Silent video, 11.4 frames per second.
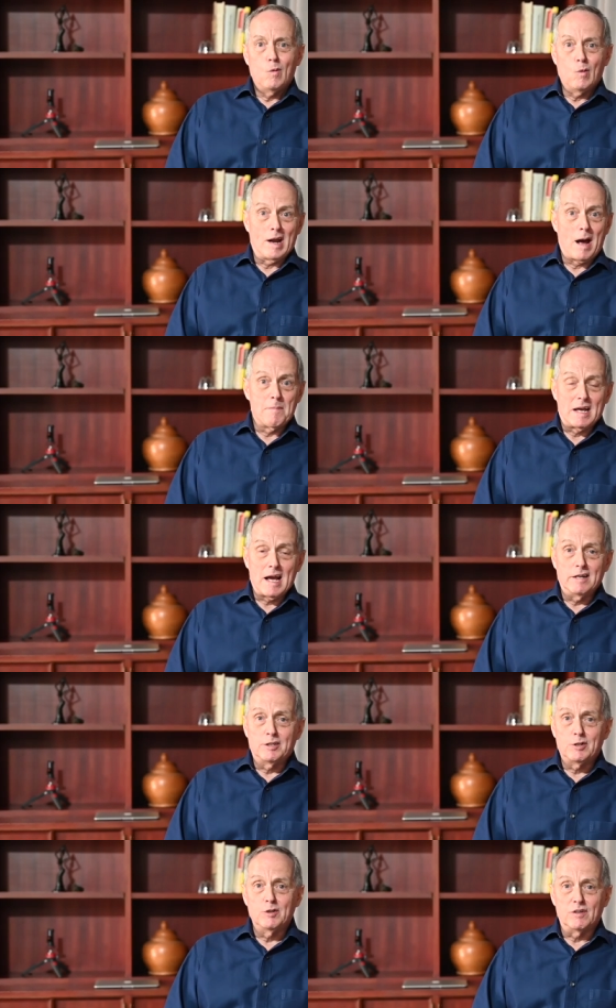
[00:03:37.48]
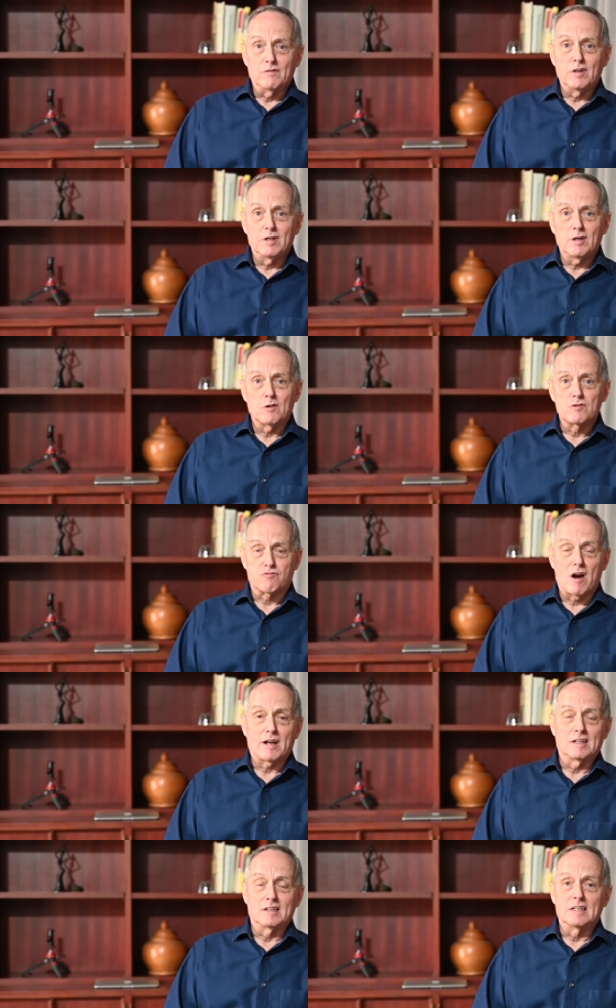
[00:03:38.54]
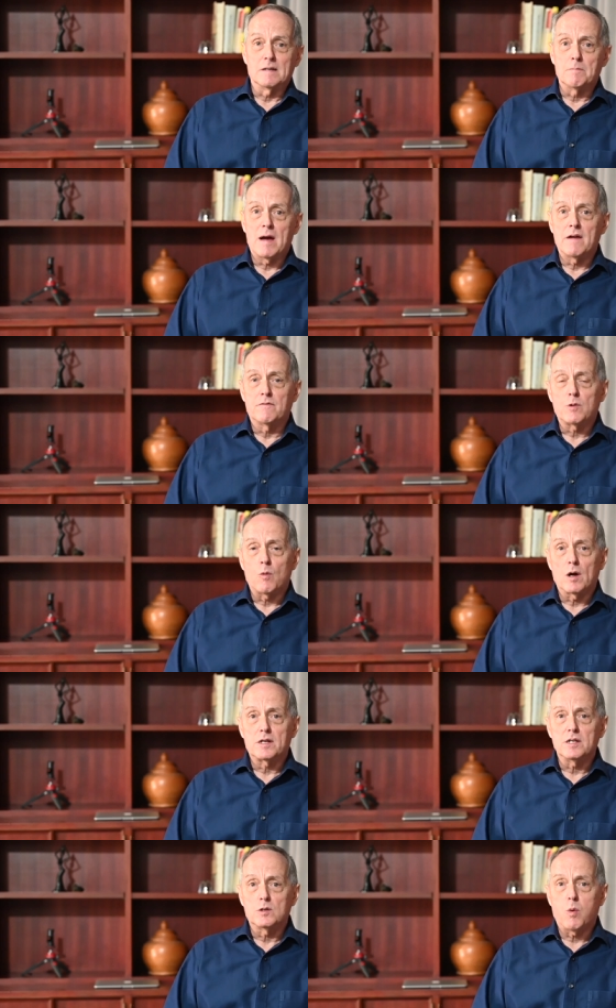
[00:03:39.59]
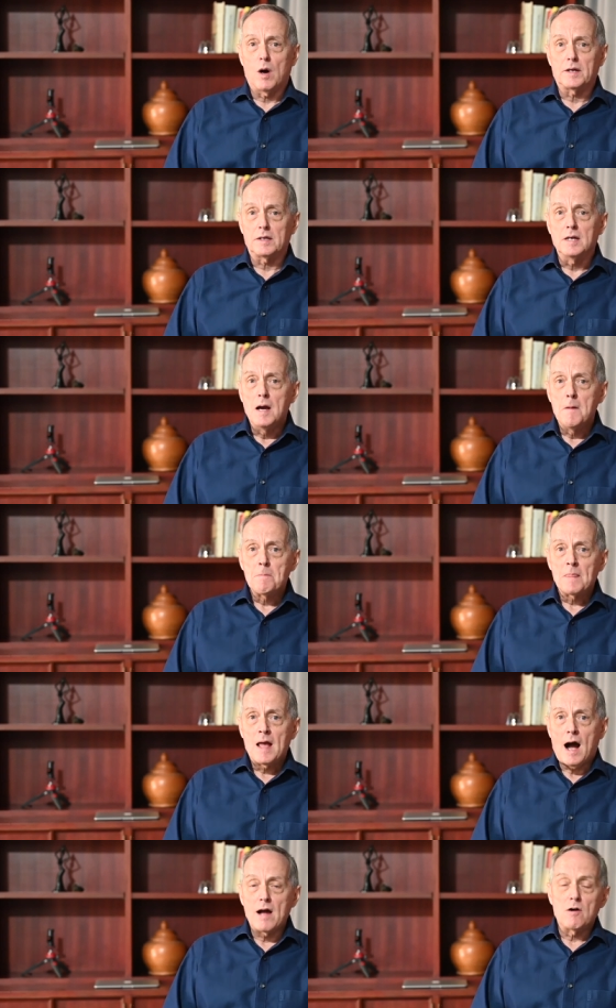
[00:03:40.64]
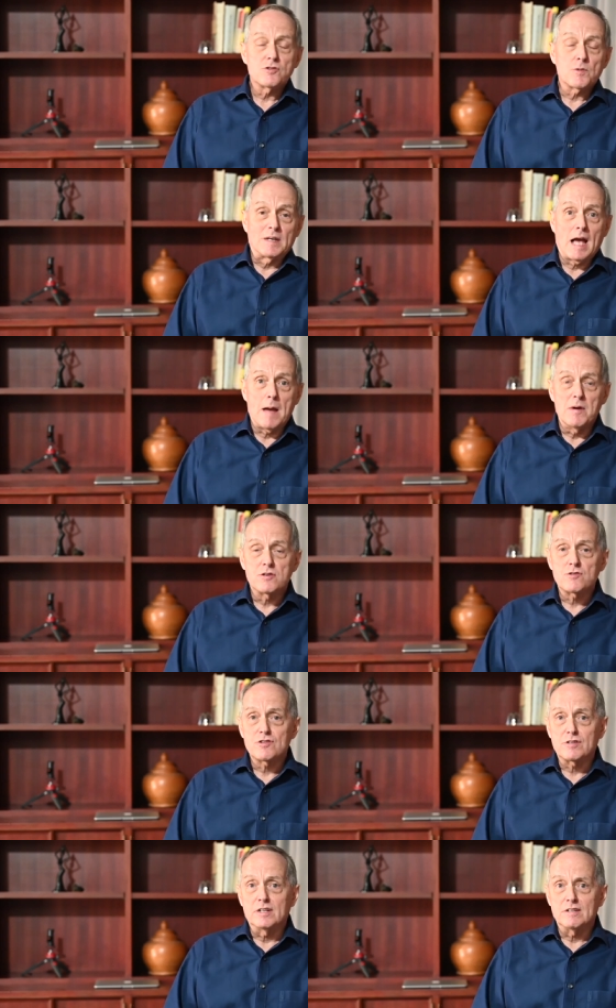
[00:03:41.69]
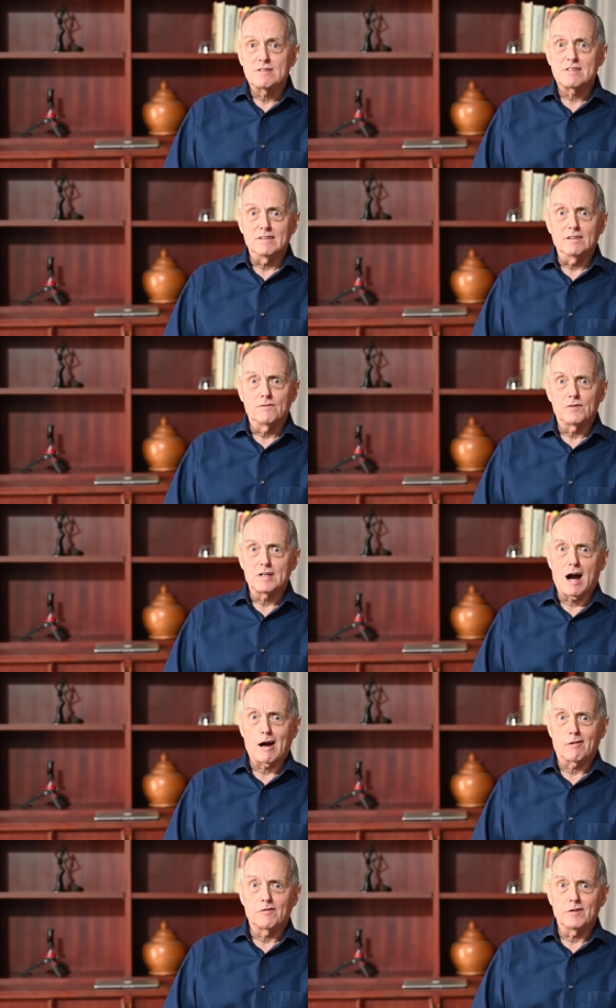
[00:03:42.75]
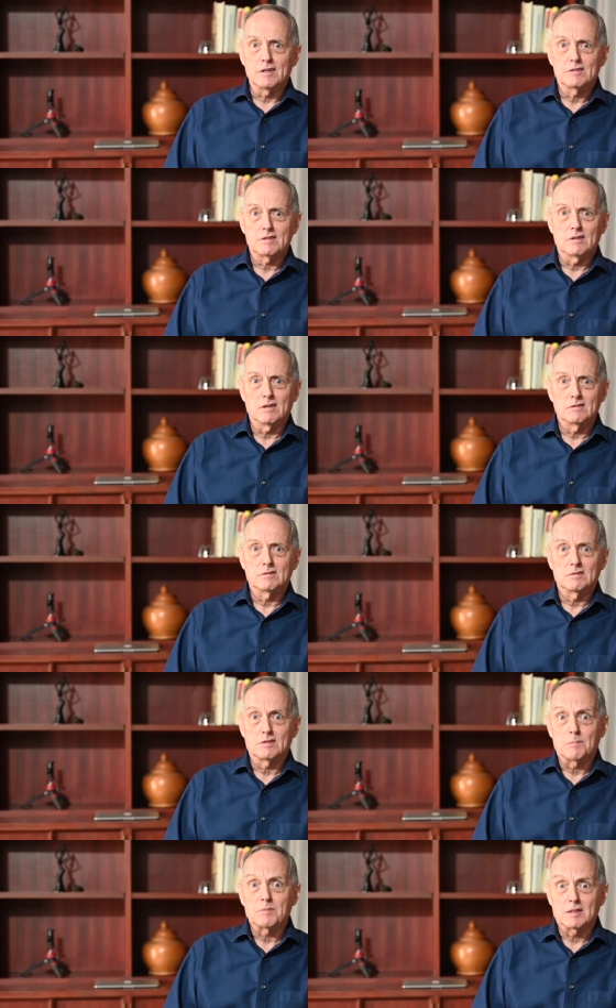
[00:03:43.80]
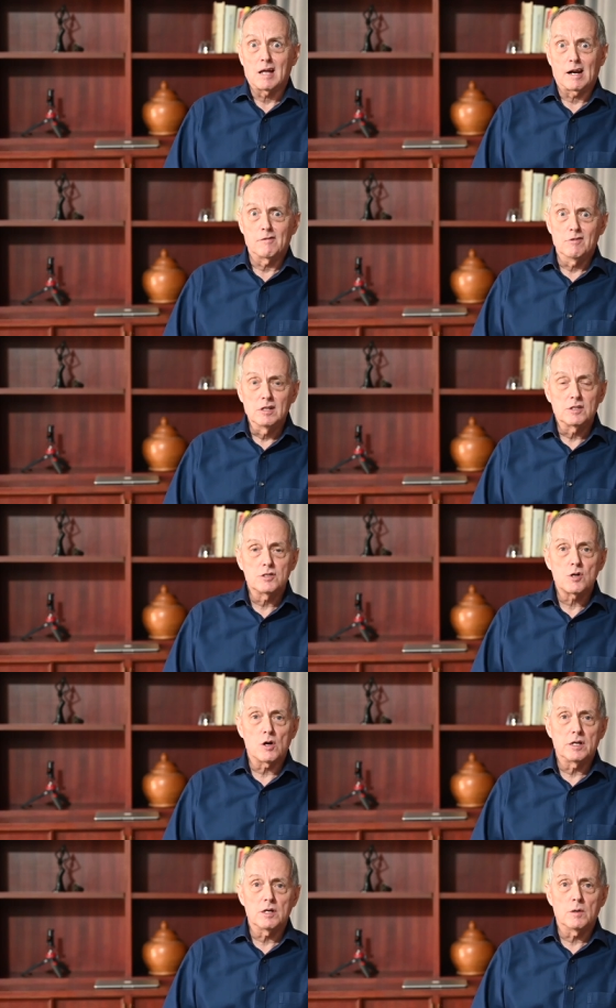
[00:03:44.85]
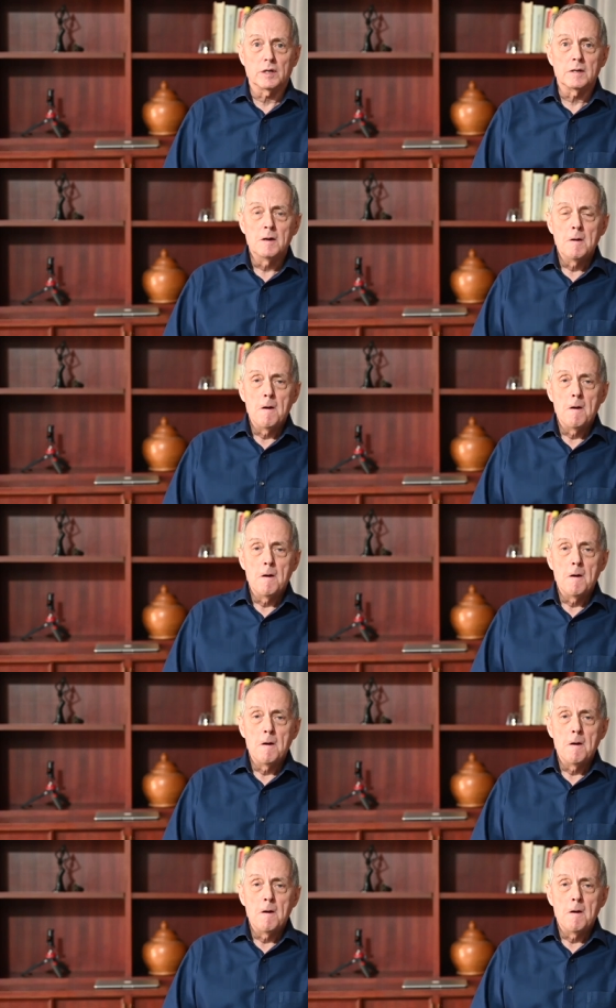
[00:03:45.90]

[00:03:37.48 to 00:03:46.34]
When I began shooting videos regularly in May of 2020, I also became interested in still photography, something that I really enjoy doing.